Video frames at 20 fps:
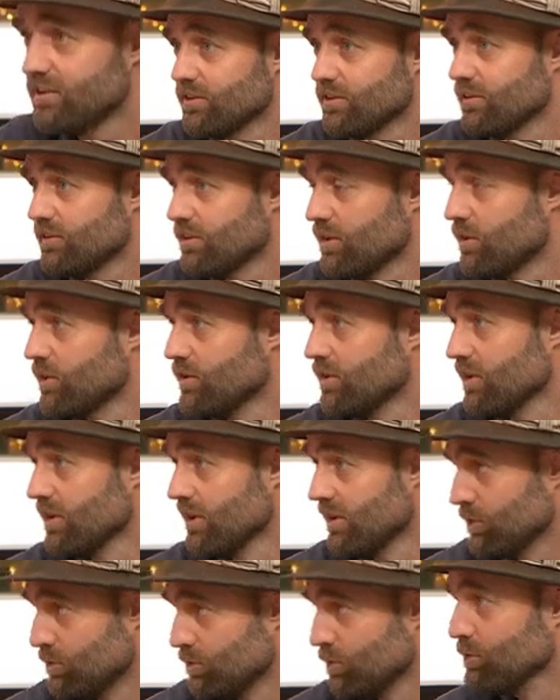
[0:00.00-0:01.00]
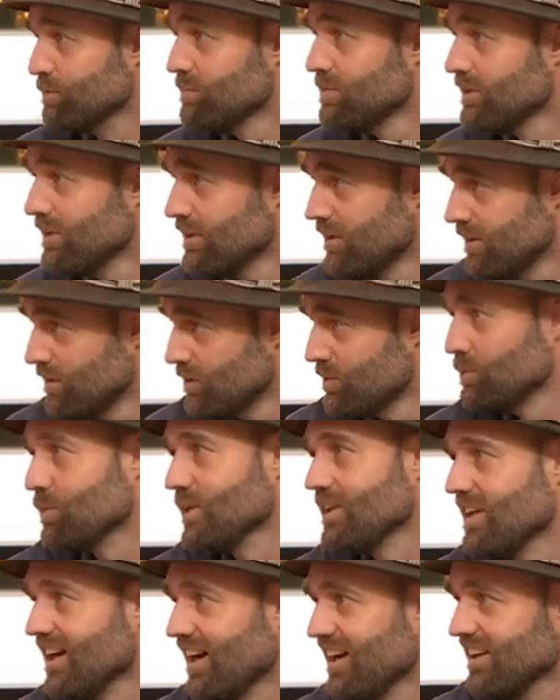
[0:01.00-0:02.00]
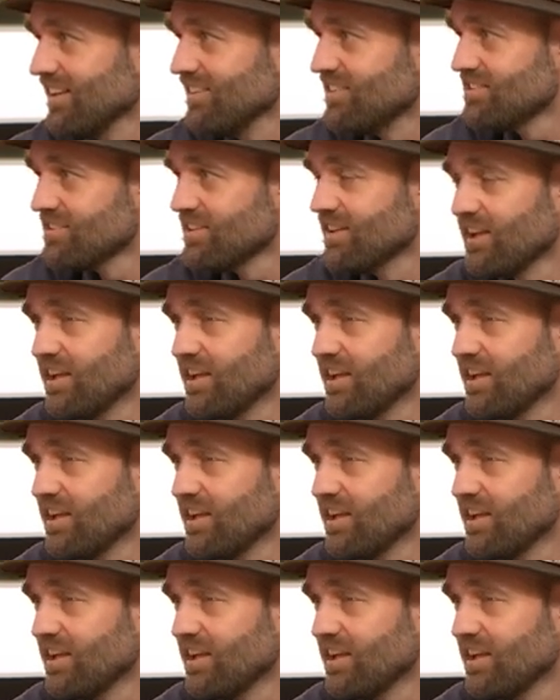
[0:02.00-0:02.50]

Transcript: you can go in a group with guides.